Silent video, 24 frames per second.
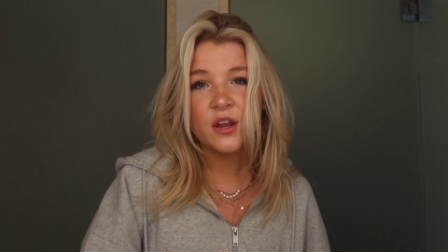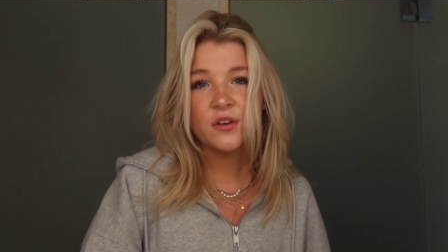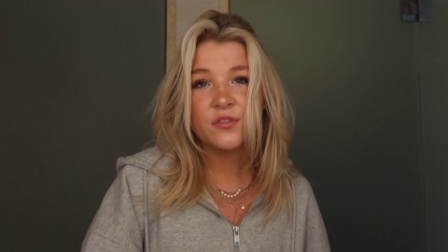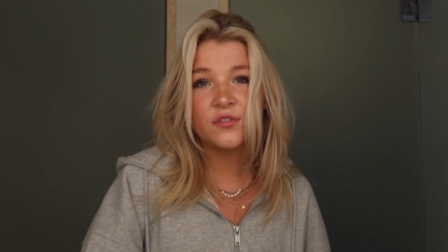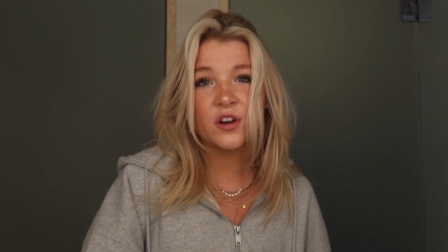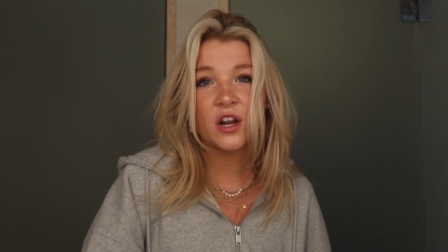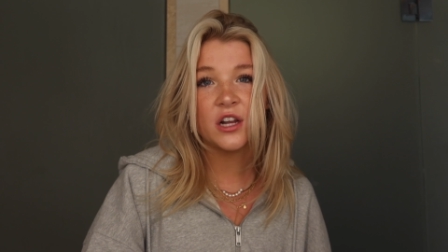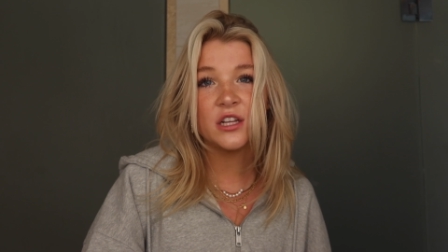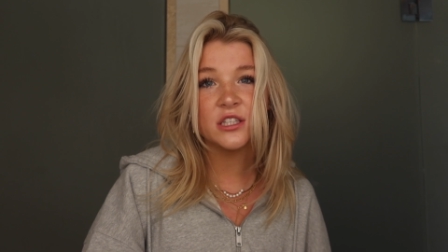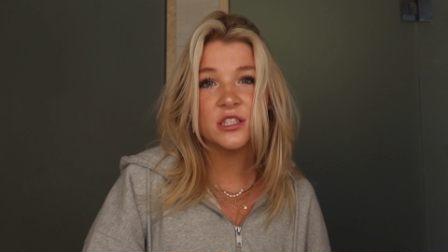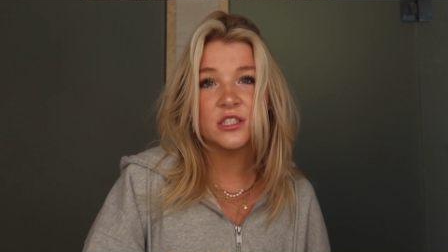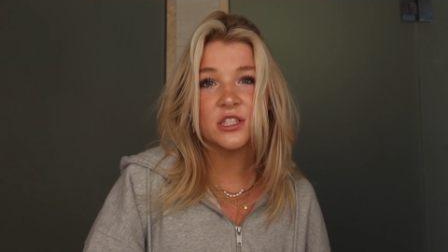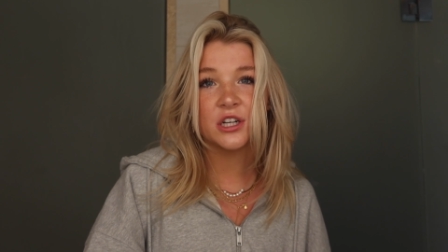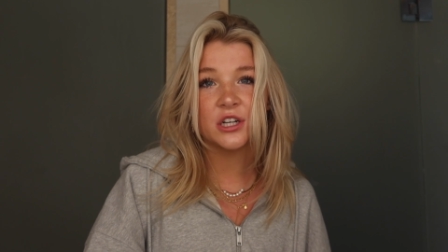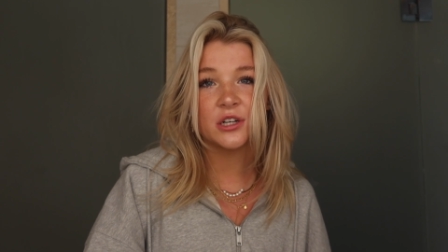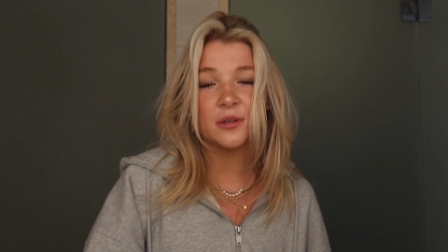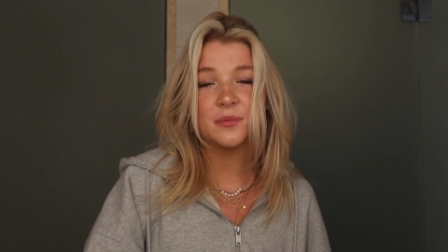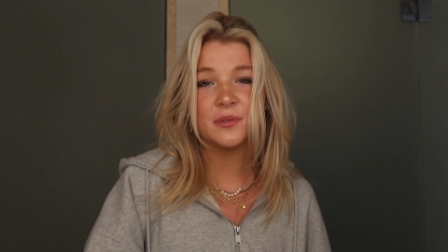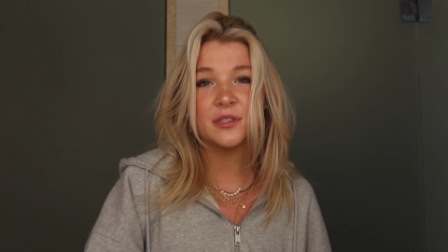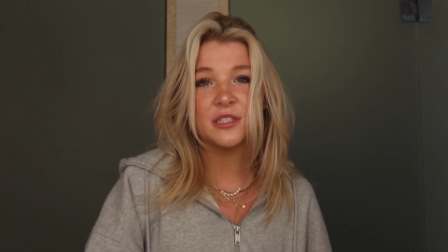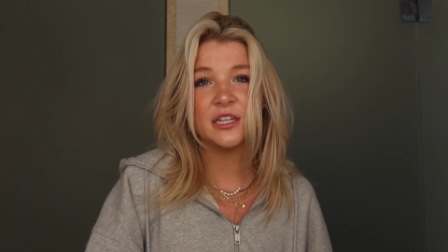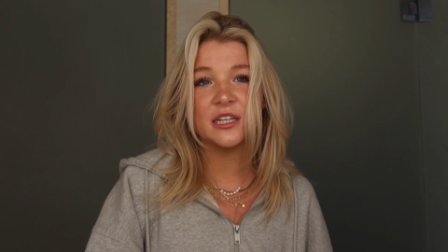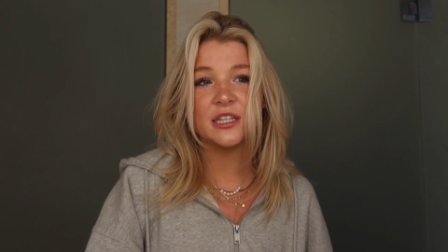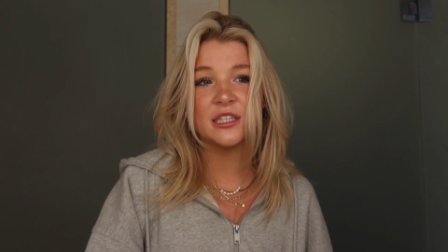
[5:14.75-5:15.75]
friend
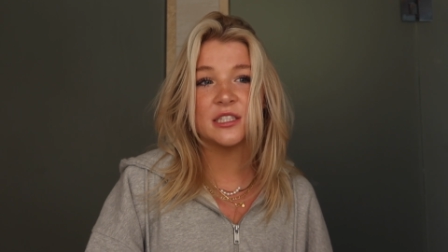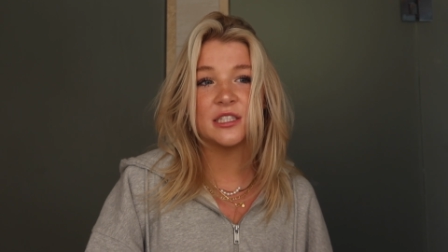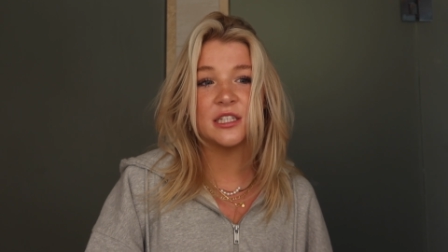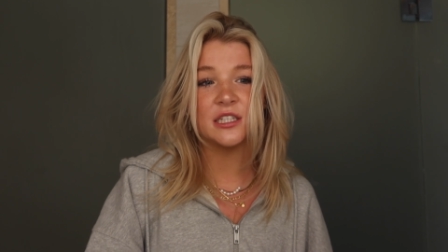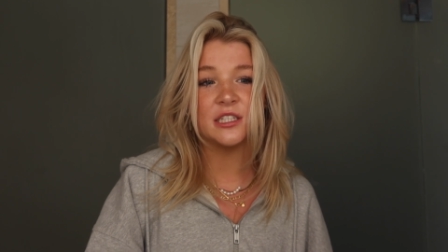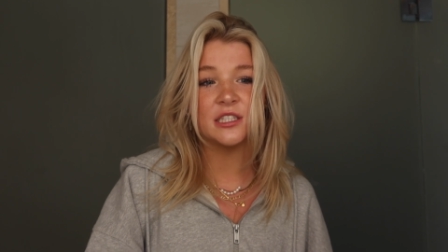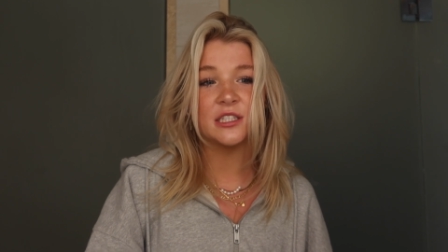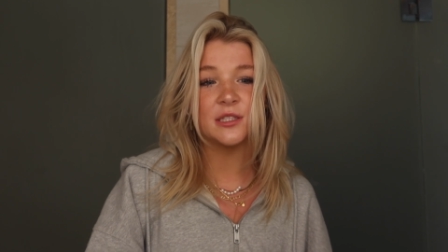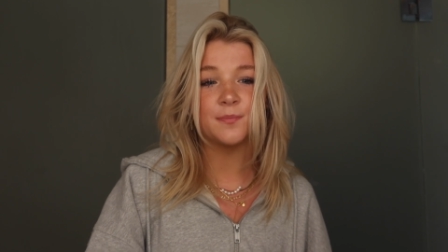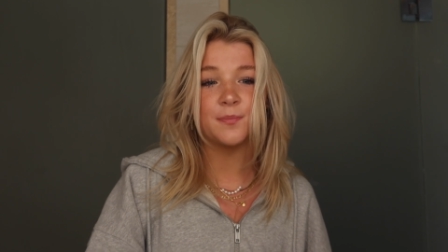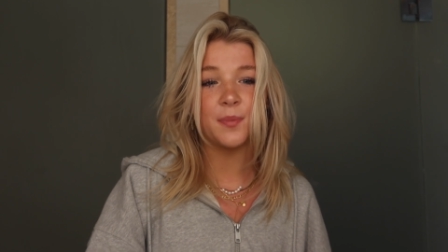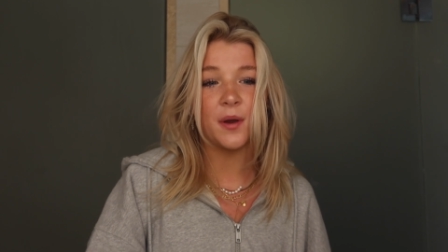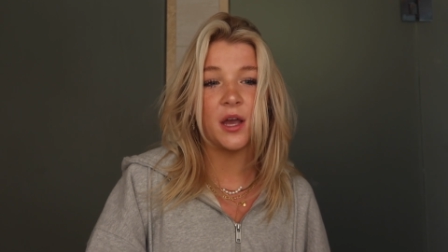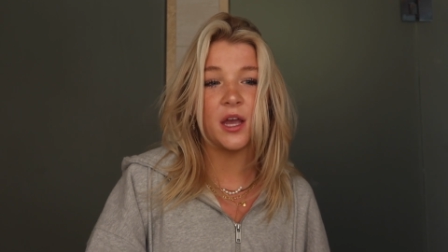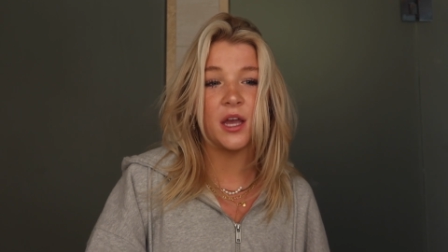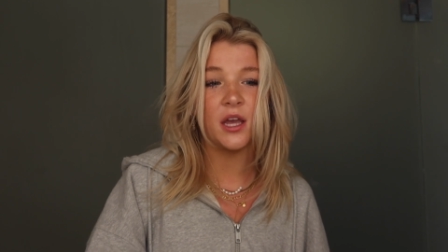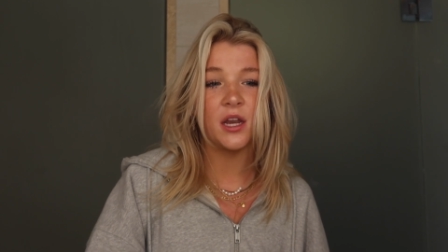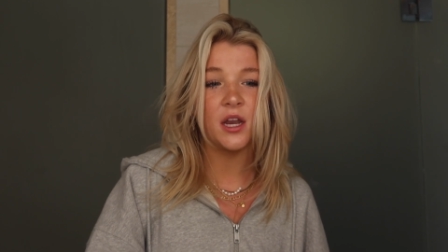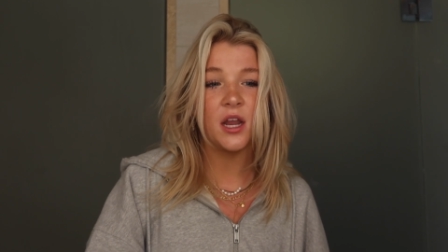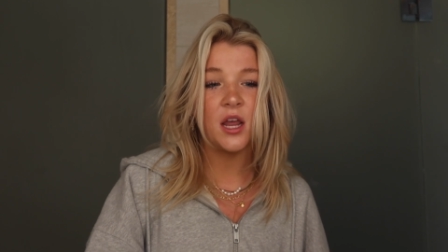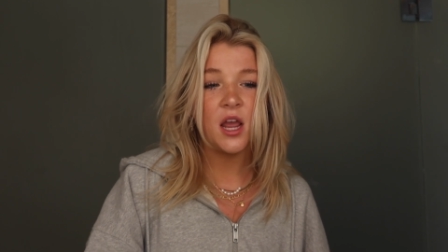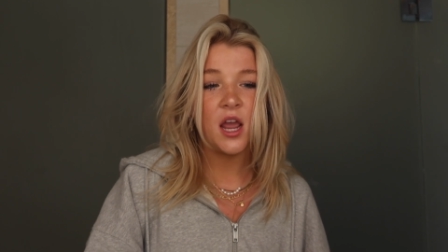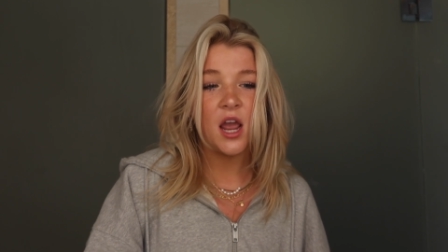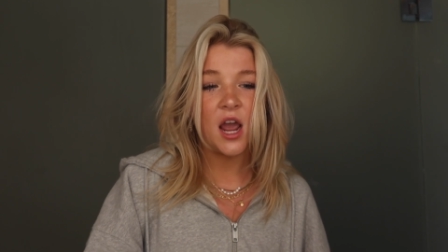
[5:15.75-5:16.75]
circumstances,
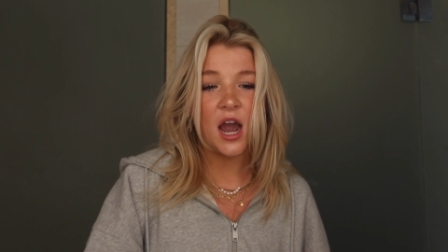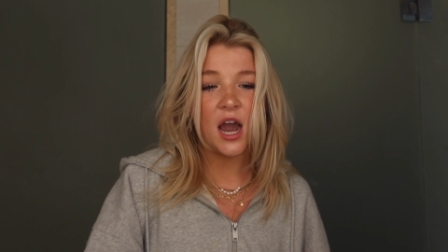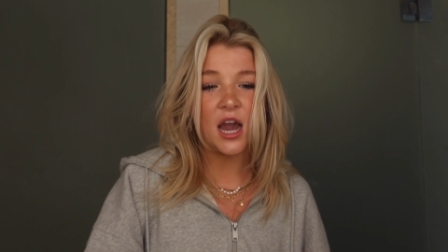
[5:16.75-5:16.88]
but